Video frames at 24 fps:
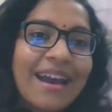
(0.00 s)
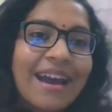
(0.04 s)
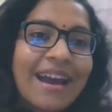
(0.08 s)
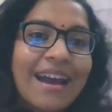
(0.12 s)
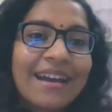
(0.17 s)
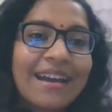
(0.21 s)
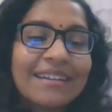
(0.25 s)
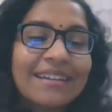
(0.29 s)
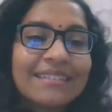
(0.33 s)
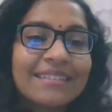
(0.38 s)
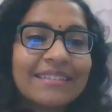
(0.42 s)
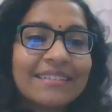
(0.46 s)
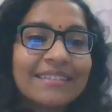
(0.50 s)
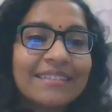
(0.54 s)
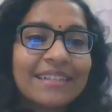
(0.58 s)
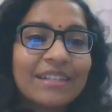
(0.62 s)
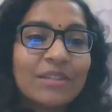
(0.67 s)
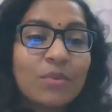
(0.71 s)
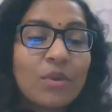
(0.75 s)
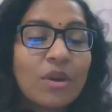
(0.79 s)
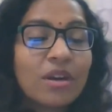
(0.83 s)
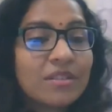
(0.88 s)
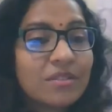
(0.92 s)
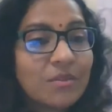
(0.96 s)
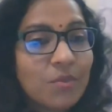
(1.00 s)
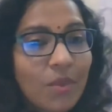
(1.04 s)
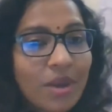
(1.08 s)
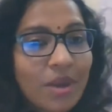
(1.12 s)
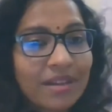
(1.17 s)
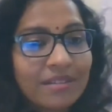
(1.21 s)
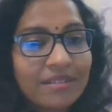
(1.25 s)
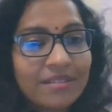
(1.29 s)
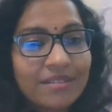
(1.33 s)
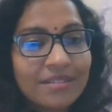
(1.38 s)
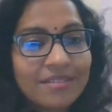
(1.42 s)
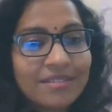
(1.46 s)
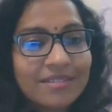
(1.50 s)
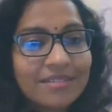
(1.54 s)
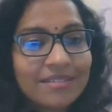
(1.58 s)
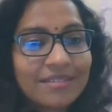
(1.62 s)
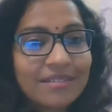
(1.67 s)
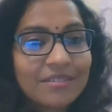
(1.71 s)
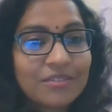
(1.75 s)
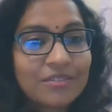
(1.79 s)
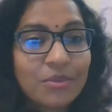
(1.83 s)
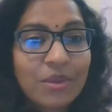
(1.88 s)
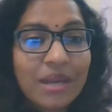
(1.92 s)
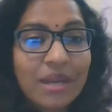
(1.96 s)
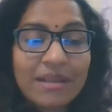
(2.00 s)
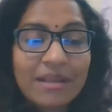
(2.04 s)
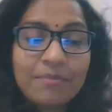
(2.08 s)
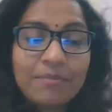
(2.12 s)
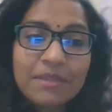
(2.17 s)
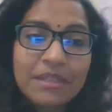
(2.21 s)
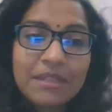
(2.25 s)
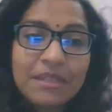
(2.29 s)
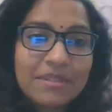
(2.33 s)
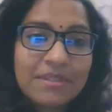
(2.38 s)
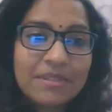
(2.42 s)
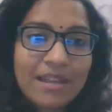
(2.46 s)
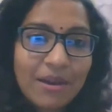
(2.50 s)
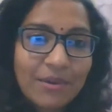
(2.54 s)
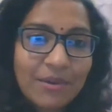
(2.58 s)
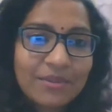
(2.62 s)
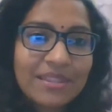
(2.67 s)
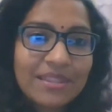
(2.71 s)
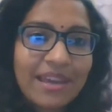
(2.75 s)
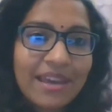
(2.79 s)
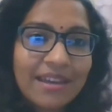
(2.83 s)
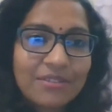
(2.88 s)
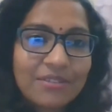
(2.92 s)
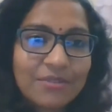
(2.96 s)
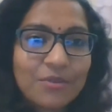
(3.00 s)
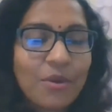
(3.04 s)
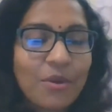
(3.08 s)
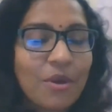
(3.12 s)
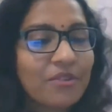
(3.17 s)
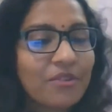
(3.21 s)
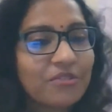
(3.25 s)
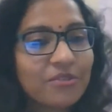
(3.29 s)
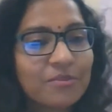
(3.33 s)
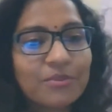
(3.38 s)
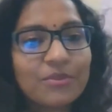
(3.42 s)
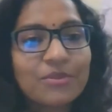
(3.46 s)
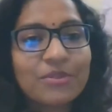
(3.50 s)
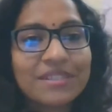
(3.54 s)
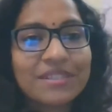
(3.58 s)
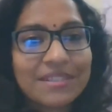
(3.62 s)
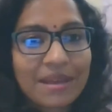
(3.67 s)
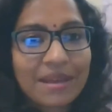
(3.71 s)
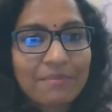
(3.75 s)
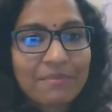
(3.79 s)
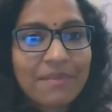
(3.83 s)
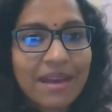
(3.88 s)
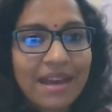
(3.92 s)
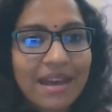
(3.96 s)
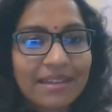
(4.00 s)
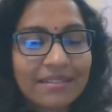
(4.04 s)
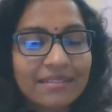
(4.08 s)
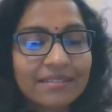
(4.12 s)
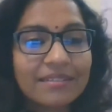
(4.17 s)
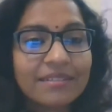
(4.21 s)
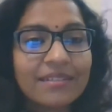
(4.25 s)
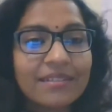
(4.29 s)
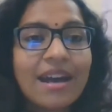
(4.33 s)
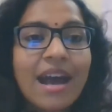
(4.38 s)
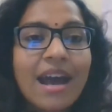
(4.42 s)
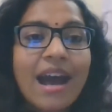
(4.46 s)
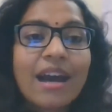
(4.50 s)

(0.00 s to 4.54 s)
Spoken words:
and it works wonders to help people out there to contribute in some manner,